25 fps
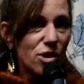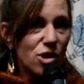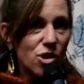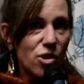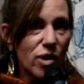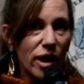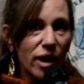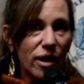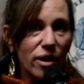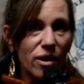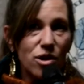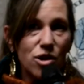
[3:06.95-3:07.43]

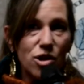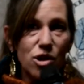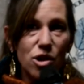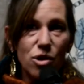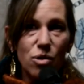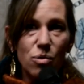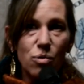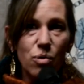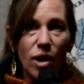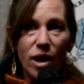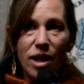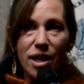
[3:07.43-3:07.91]
trailers,
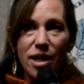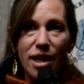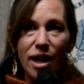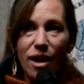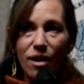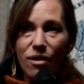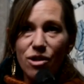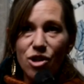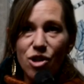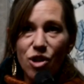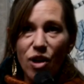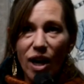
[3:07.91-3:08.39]
2
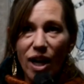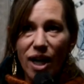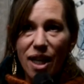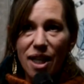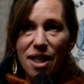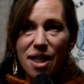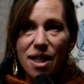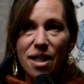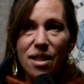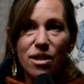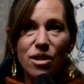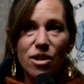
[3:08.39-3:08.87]
rundown
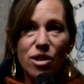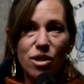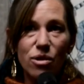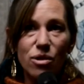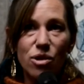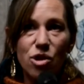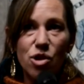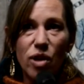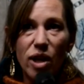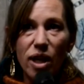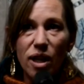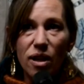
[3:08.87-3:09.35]
trucks and 2
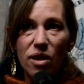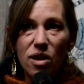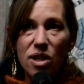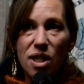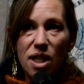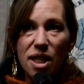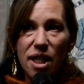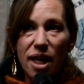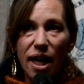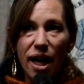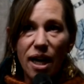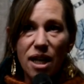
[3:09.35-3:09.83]
trailers
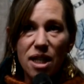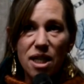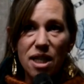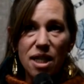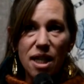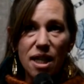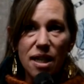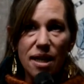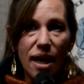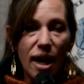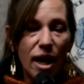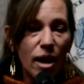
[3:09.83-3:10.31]
attached
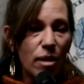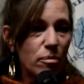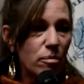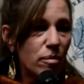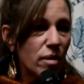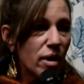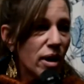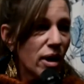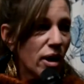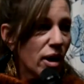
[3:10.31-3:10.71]
to them.